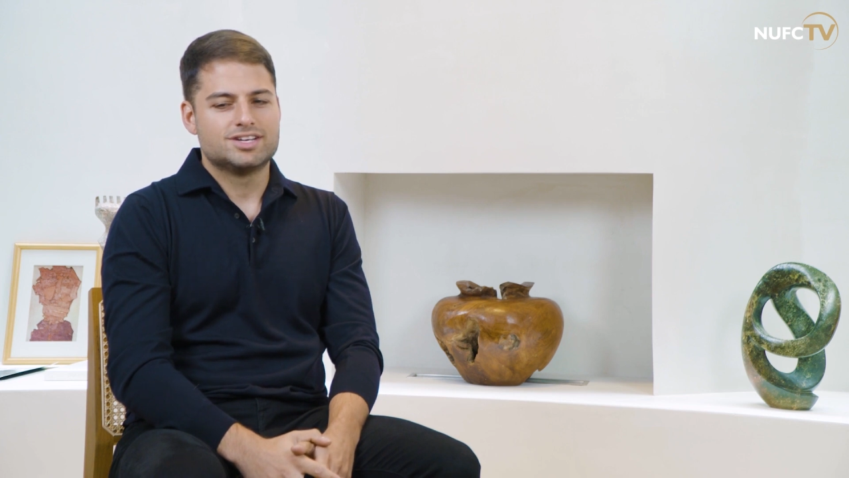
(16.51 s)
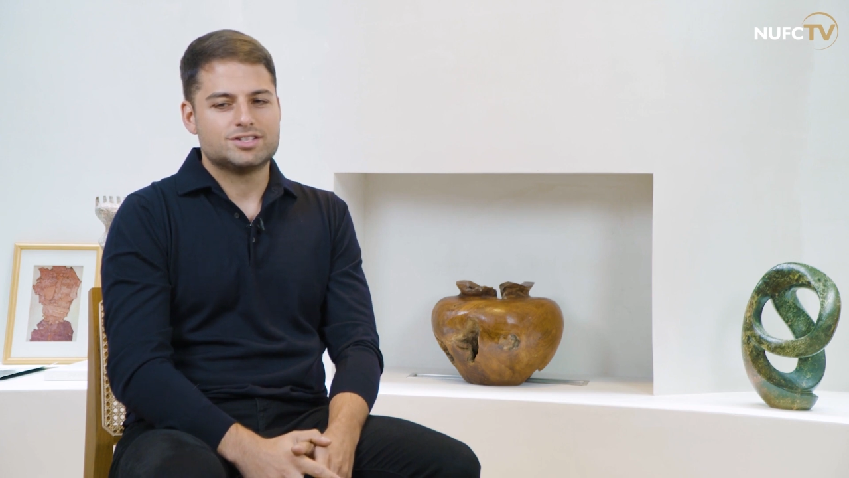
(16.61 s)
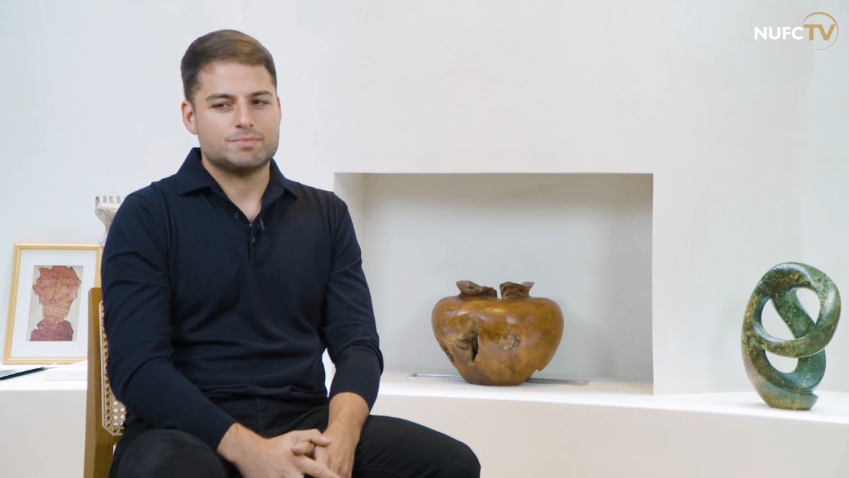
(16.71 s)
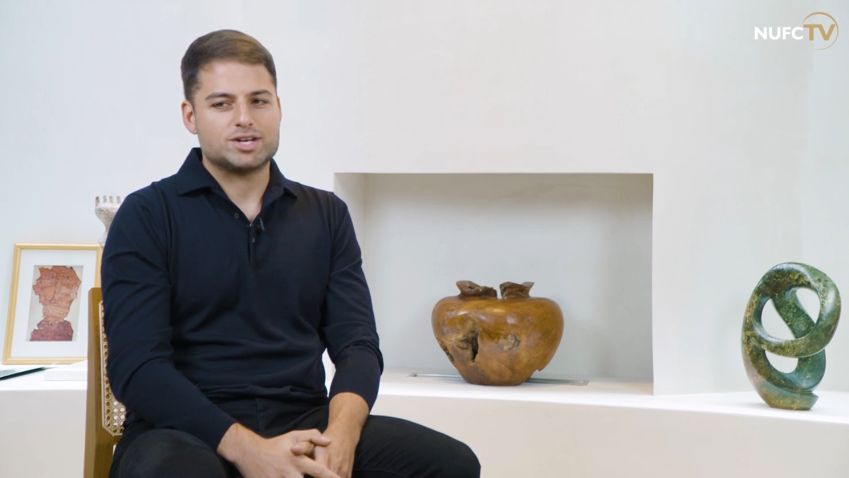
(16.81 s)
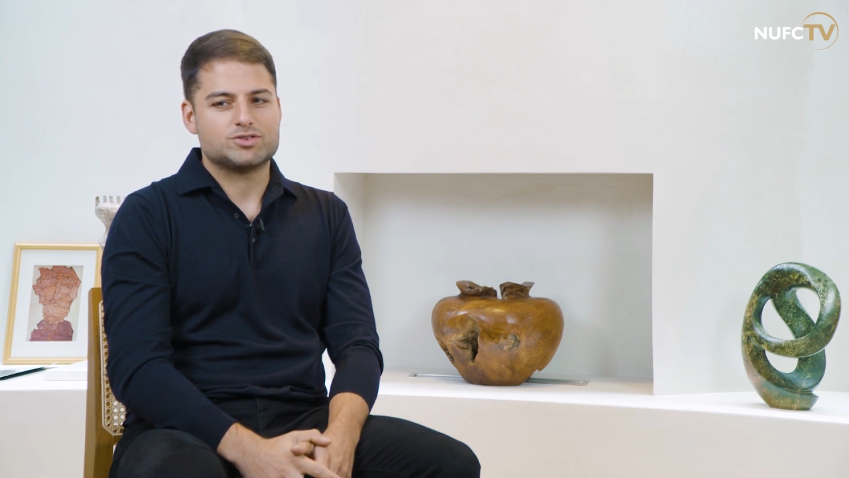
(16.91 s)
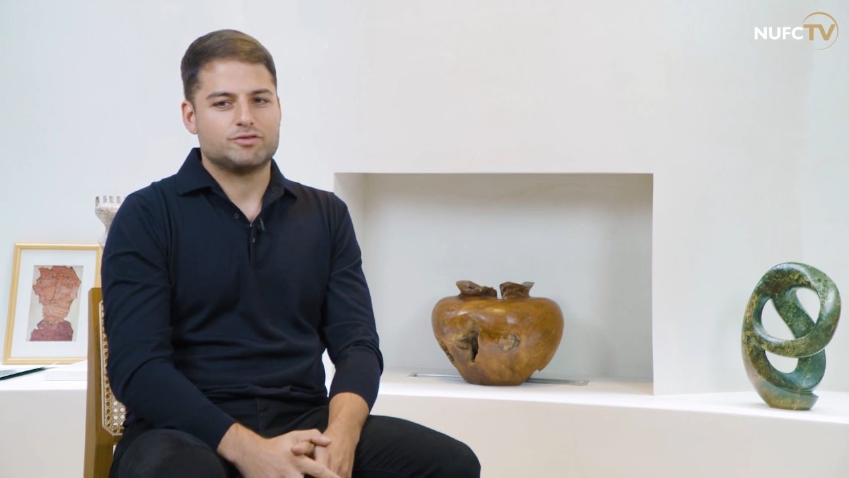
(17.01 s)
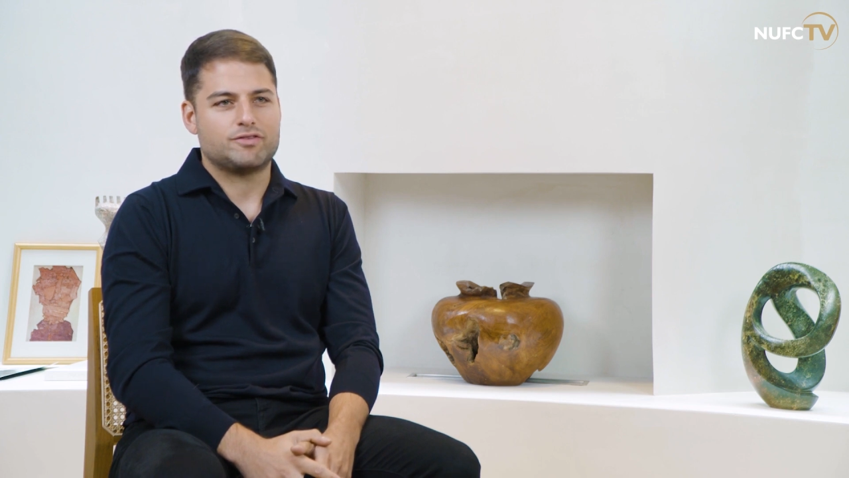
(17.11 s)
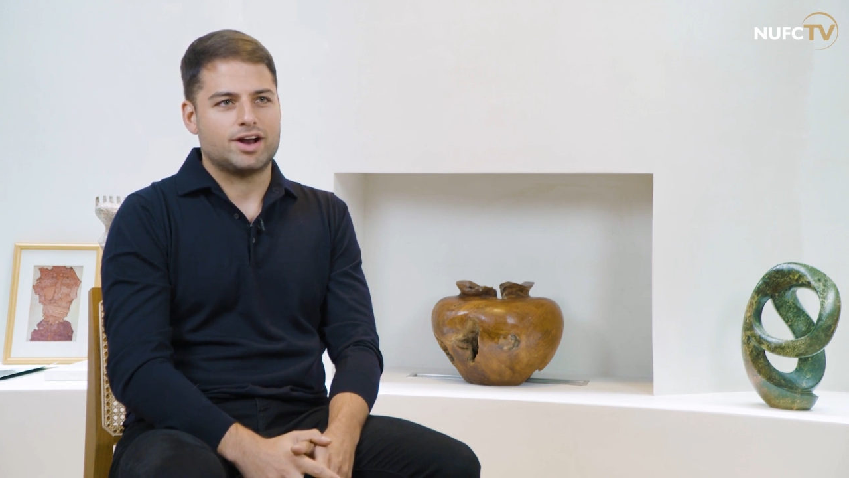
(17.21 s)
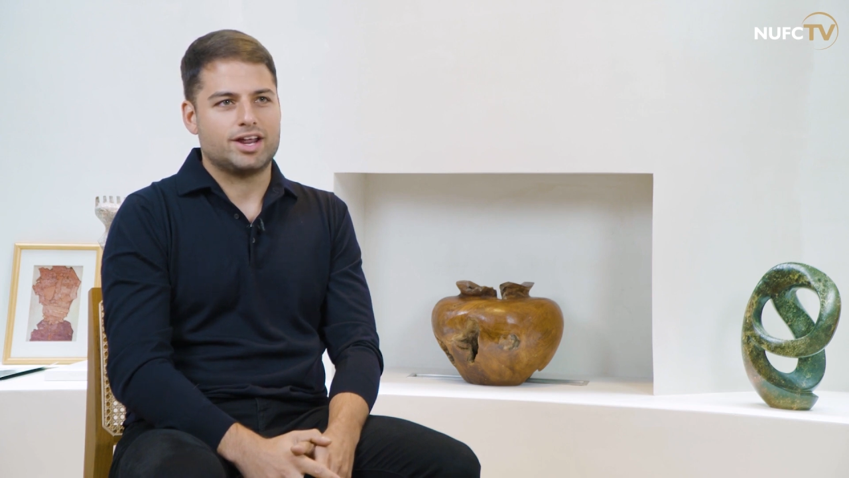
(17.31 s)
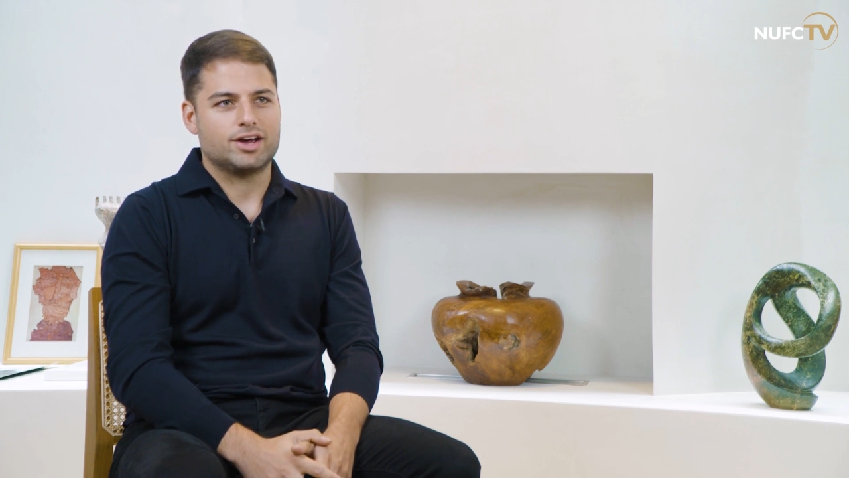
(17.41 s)
to make sure it
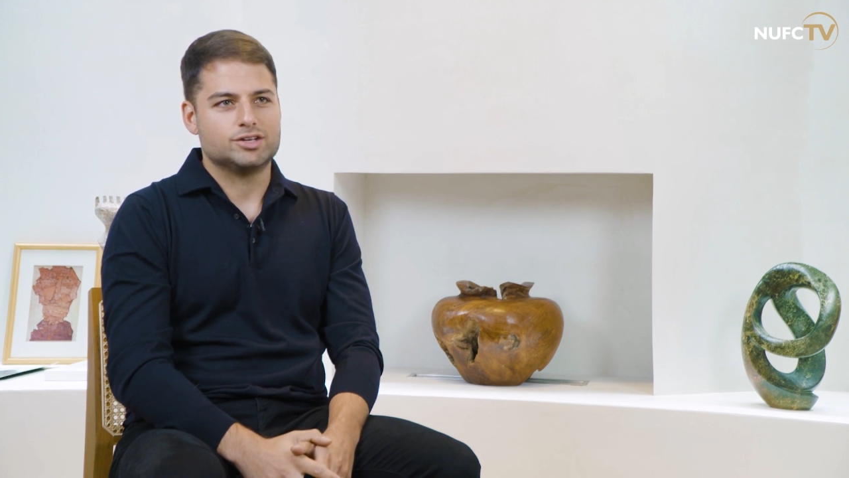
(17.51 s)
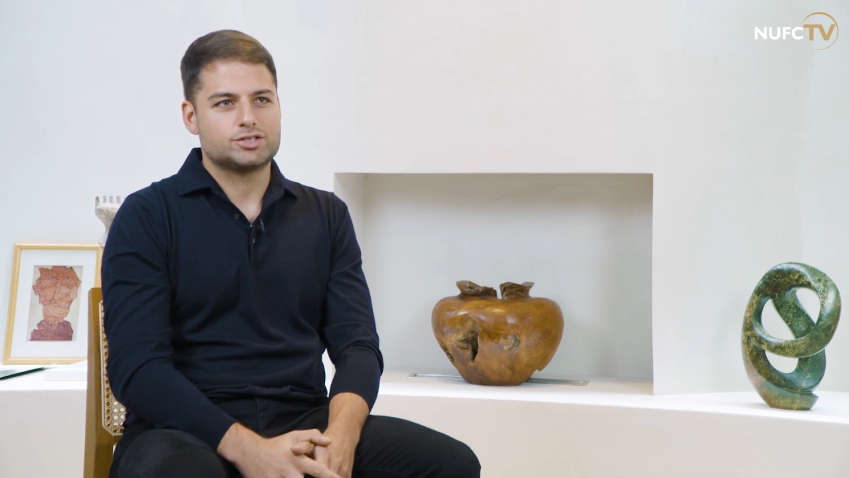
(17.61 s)
finally goes